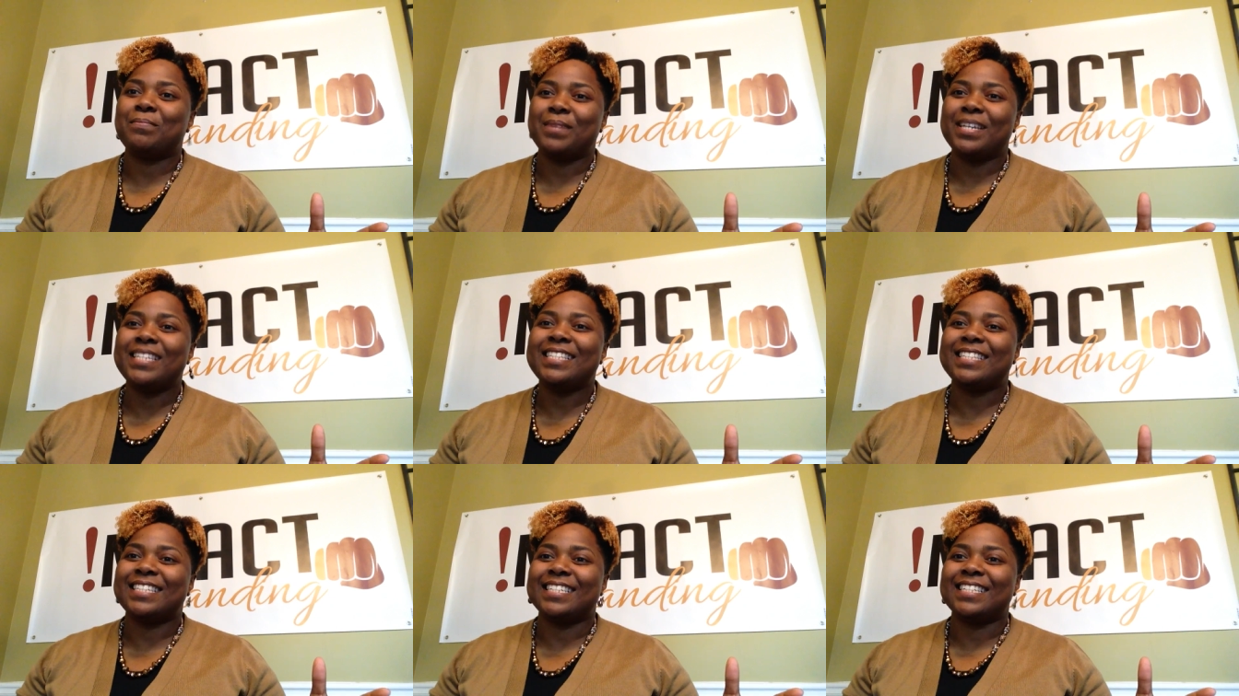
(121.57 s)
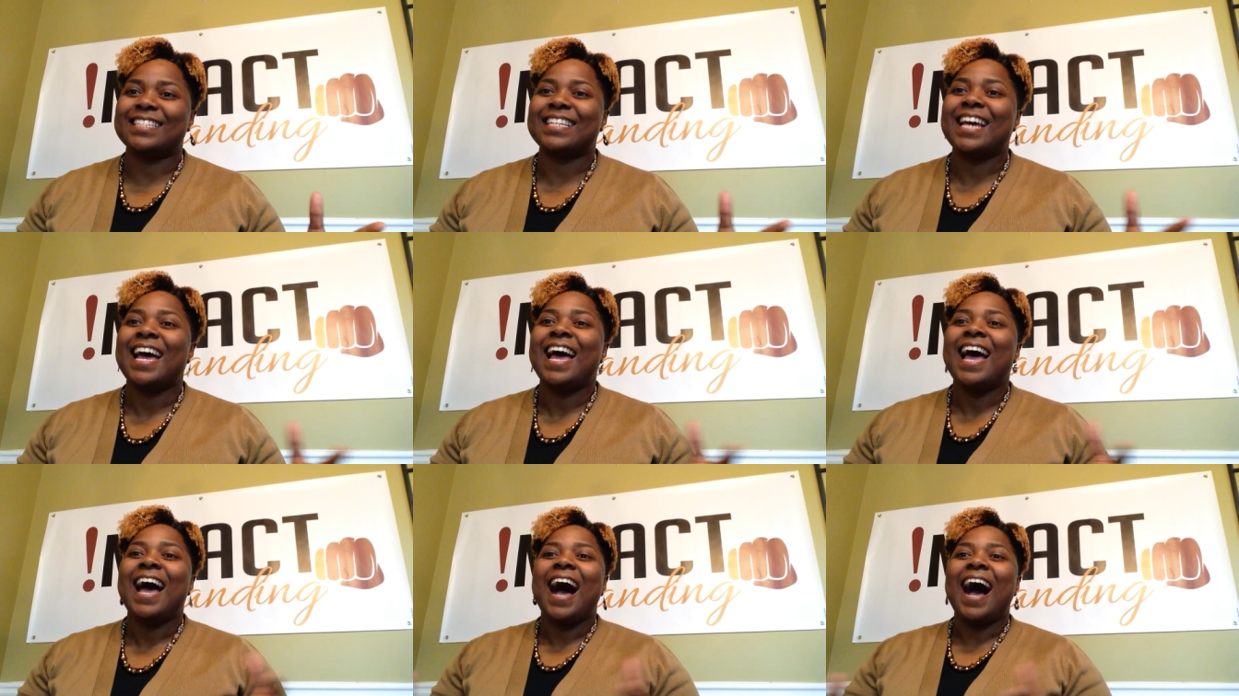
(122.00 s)
business.
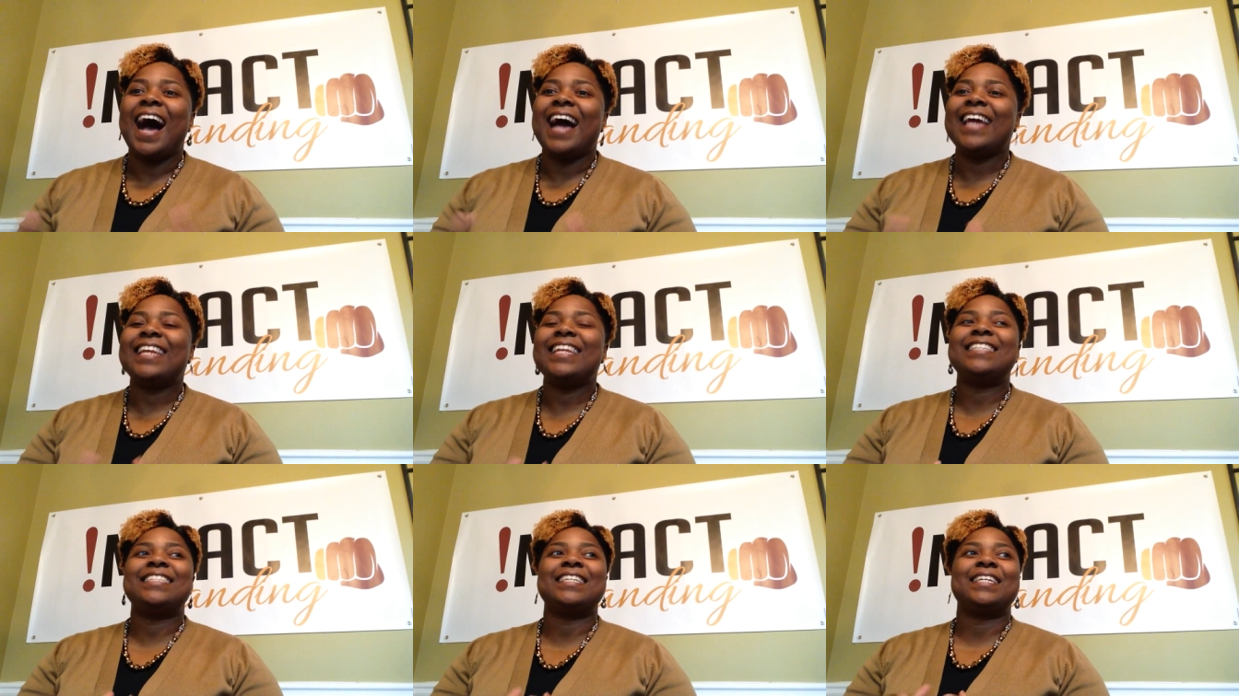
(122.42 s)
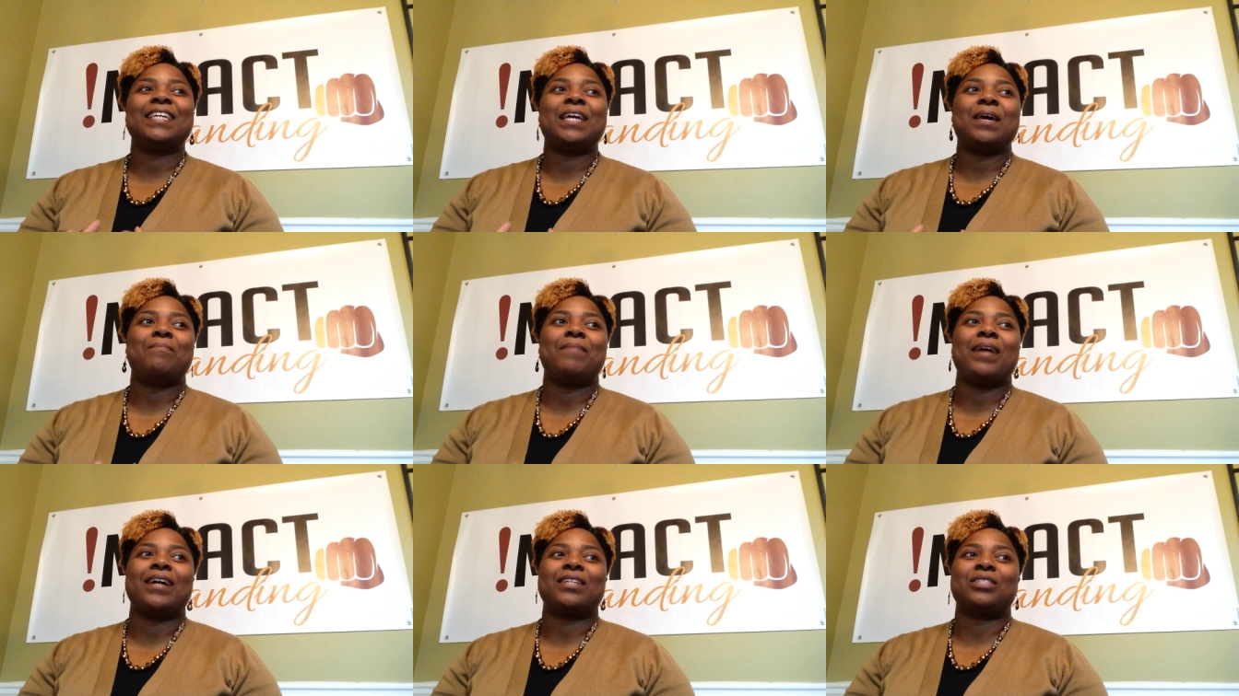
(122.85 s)
I need to
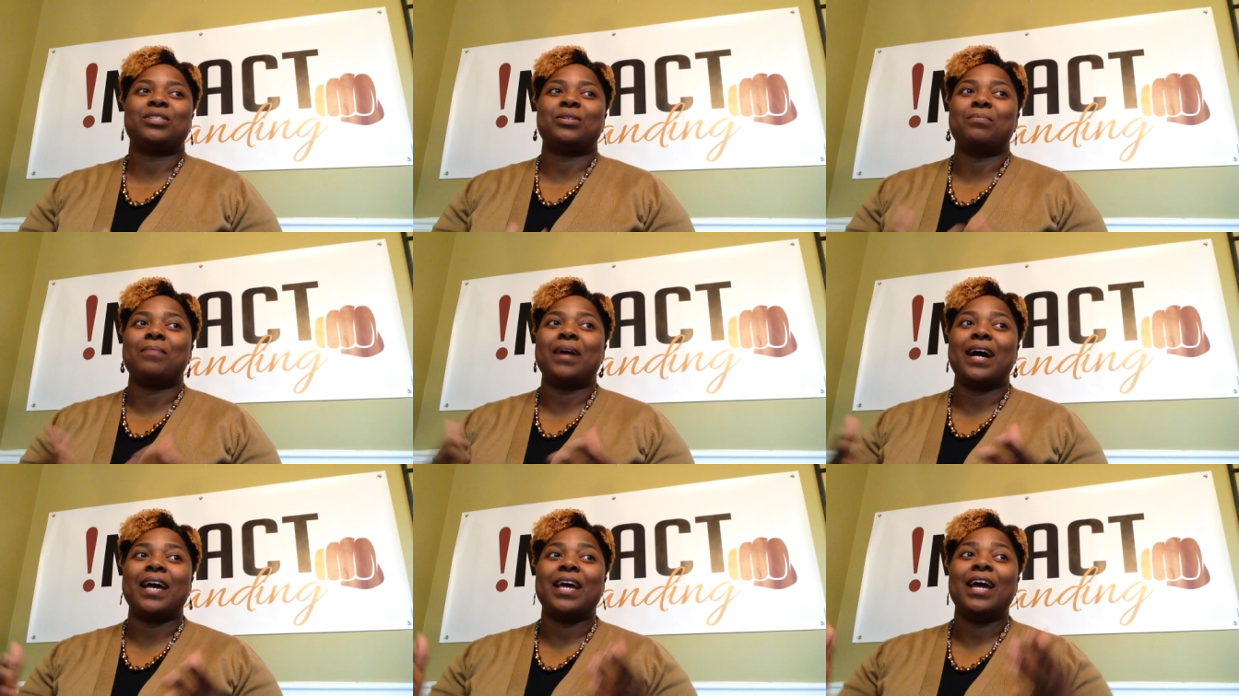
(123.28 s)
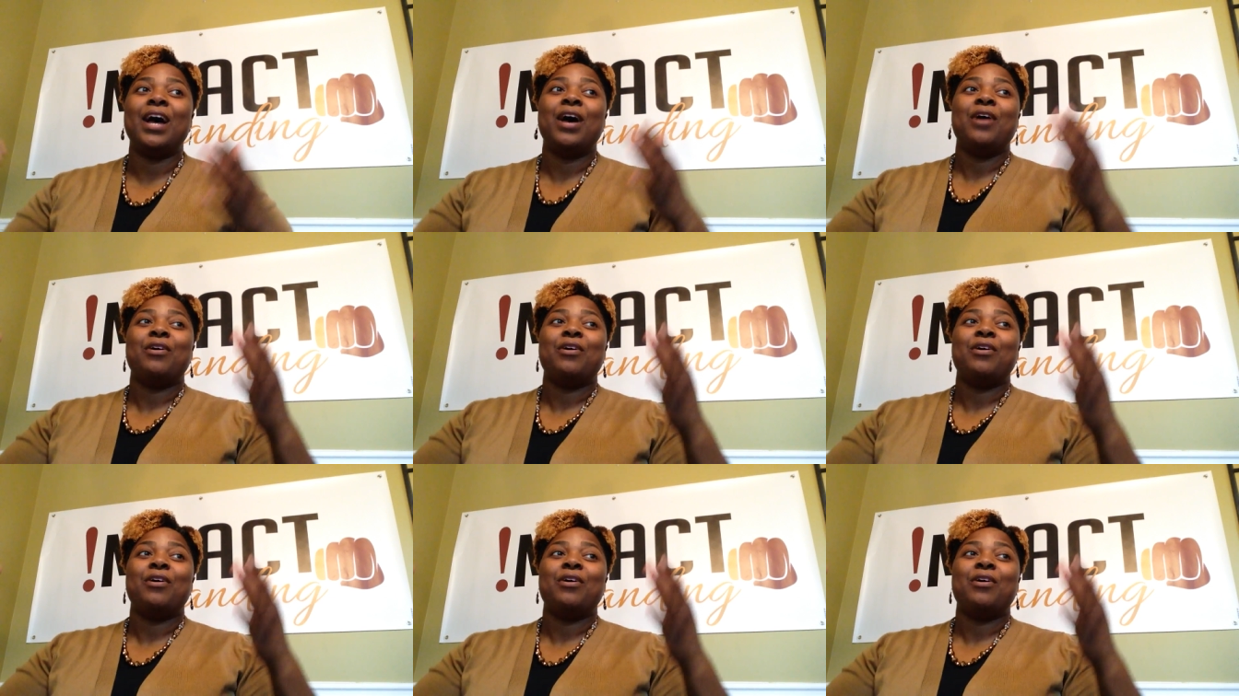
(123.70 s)
get back to my